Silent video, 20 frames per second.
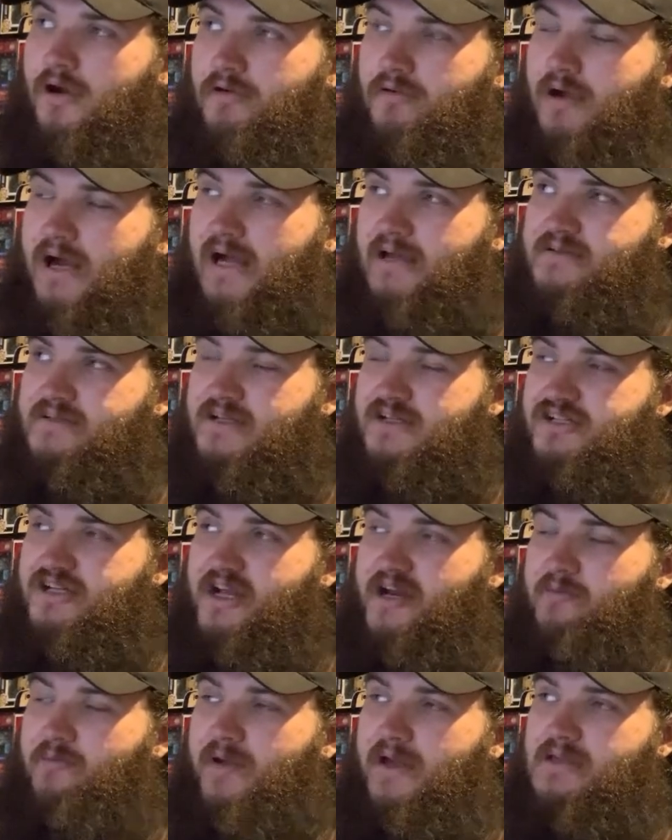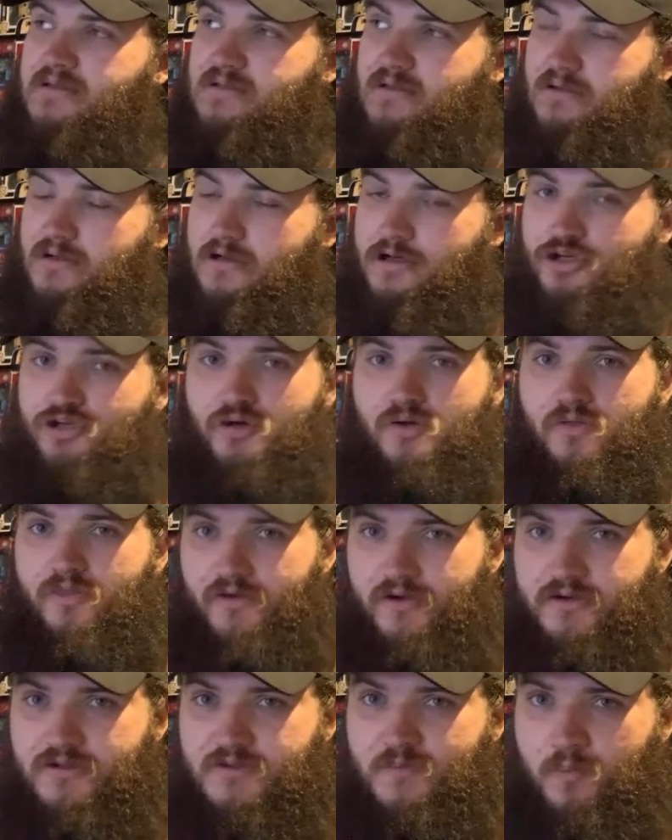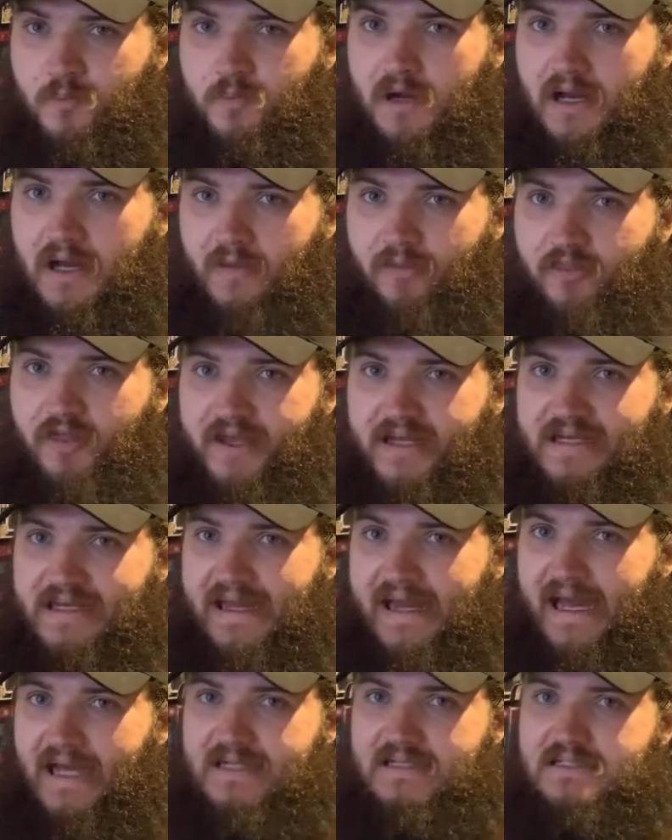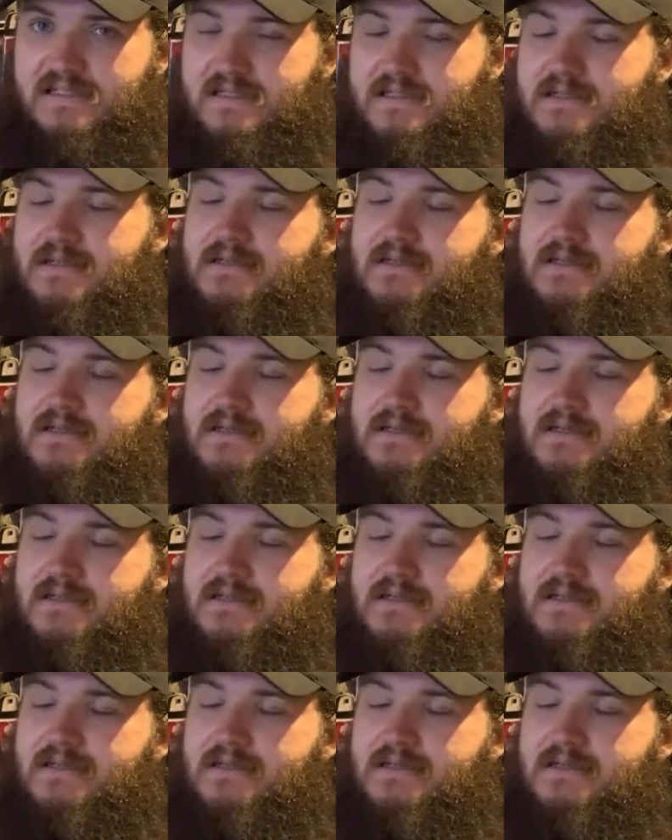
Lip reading: Rousey and Shayna Baszler or Gunther's, I think, next.